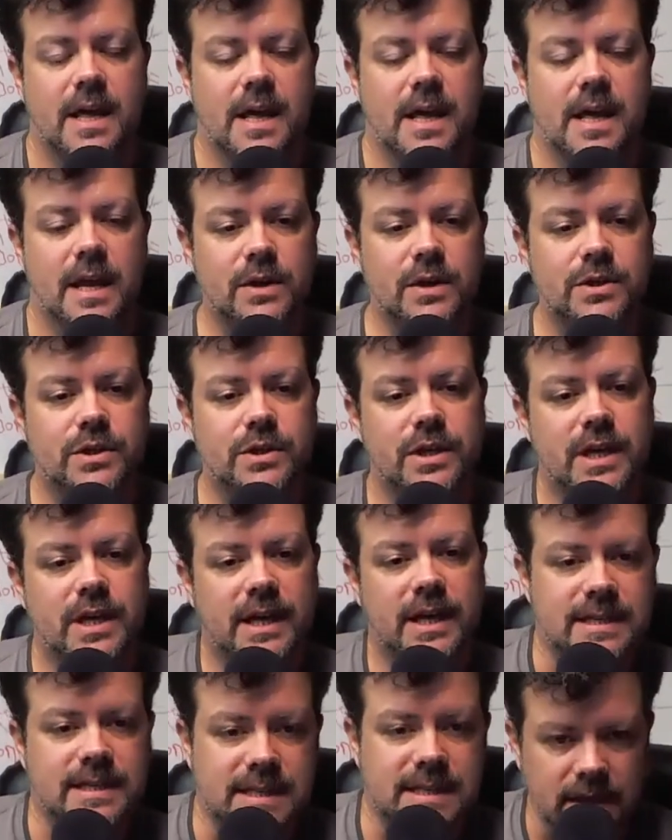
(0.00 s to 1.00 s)
You know, so you got
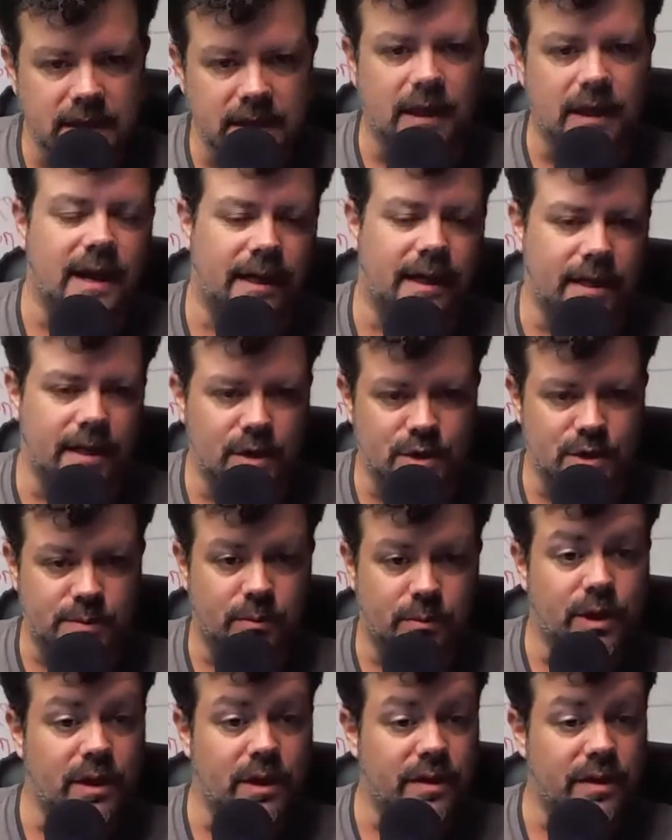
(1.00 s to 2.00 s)
to sell a lot of those. But
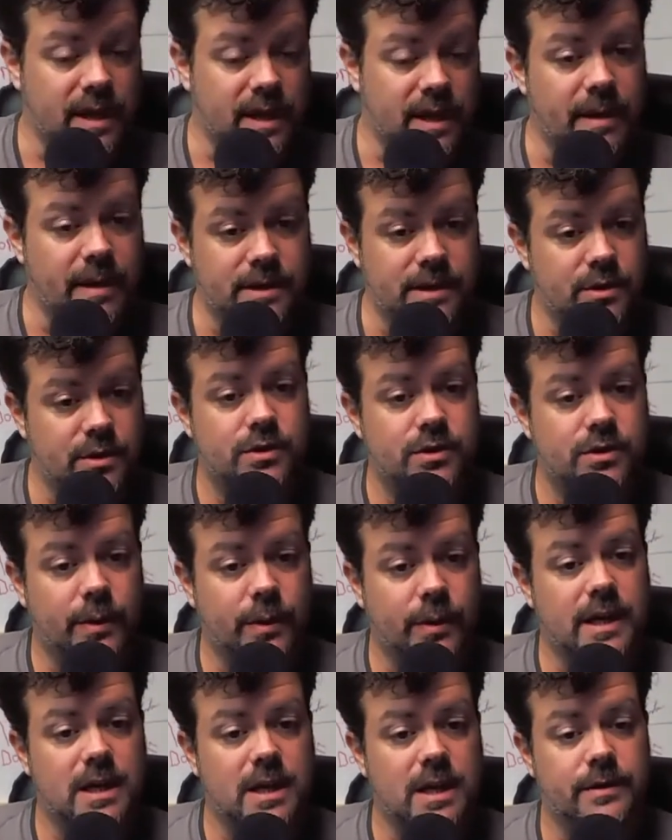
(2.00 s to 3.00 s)
when you think about, so
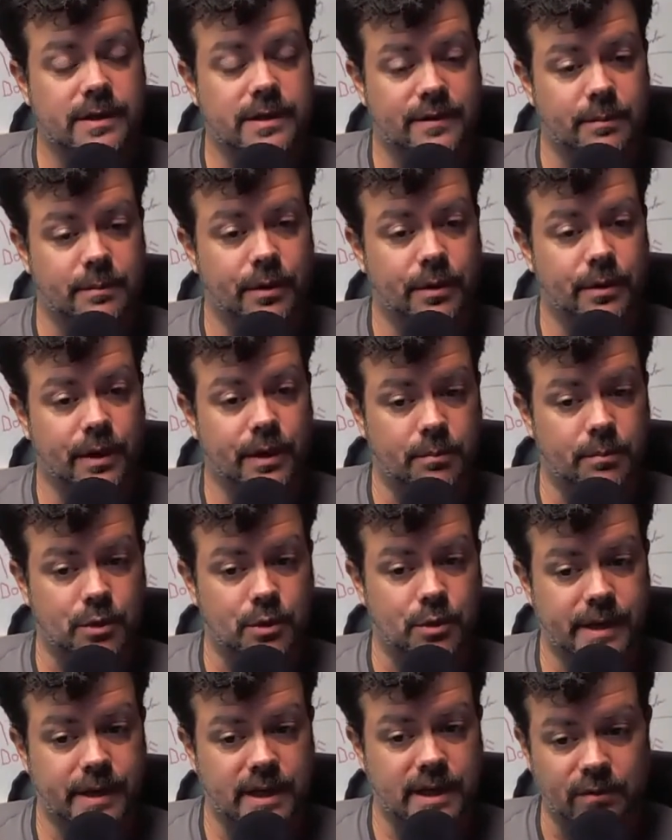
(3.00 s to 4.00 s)
again, you always have to put into
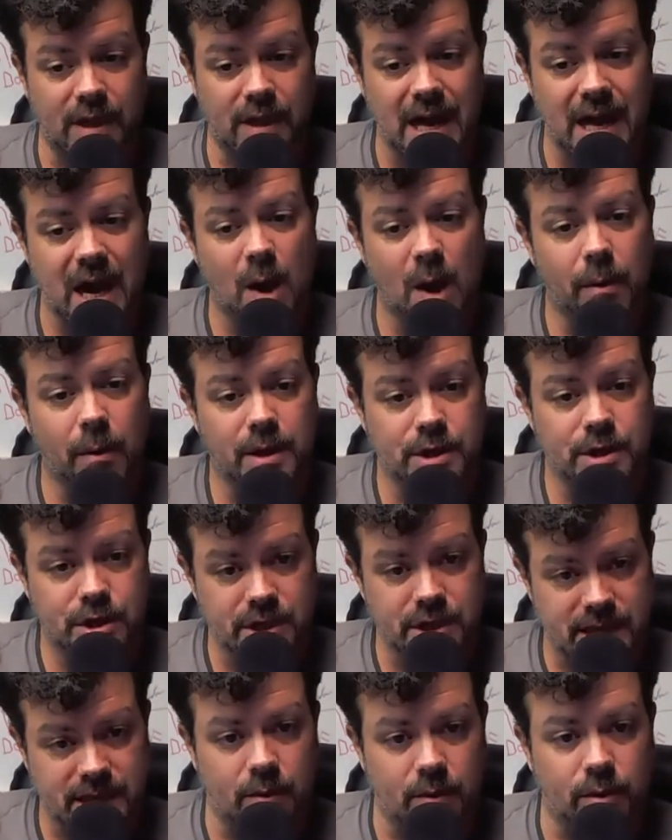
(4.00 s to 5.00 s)
perspective, well, how much does
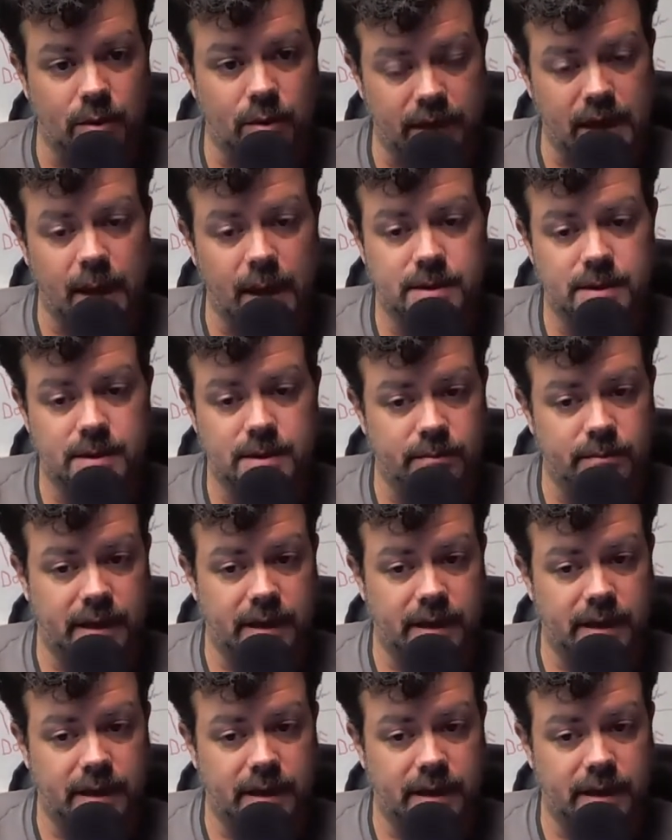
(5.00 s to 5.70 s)
that really help somebody?